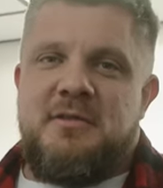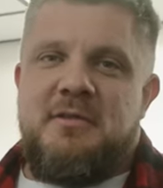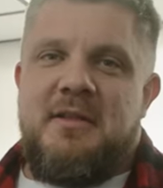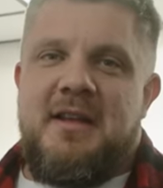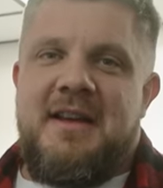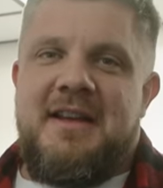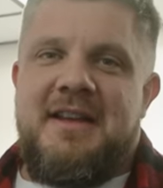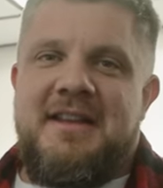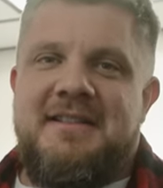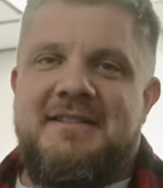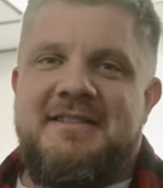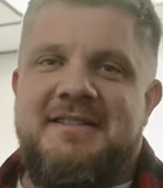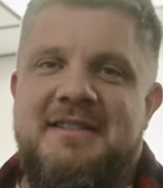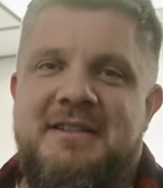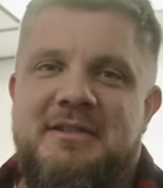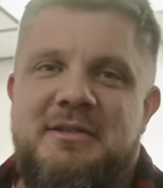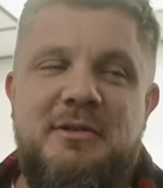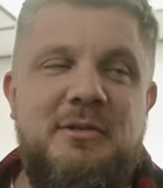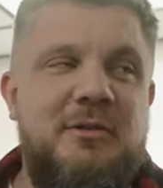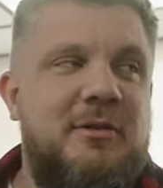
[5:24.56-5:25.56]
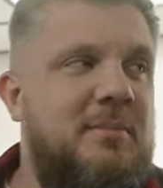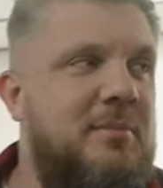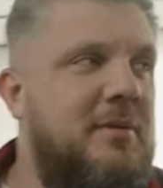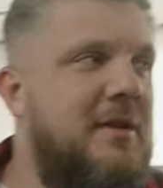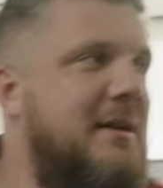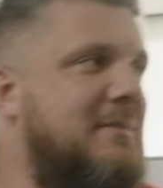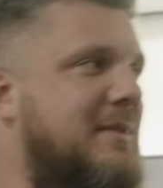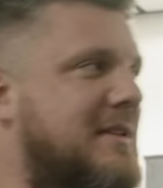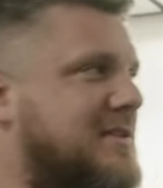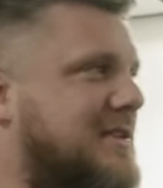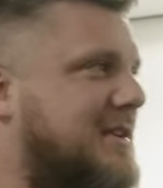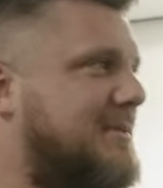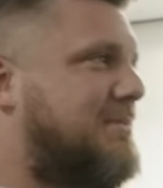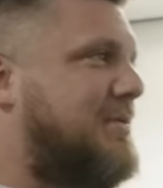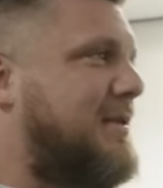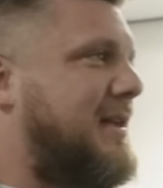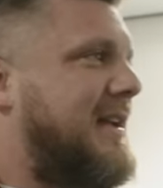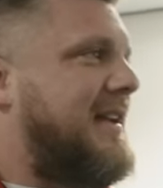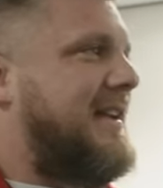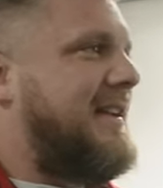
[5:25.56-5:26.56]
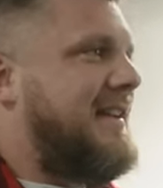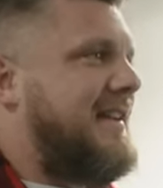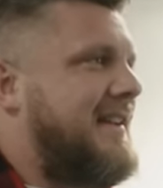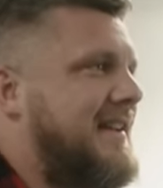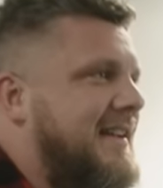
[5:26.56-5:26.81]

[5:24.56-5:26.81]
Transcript: that is the tour pretty much complete.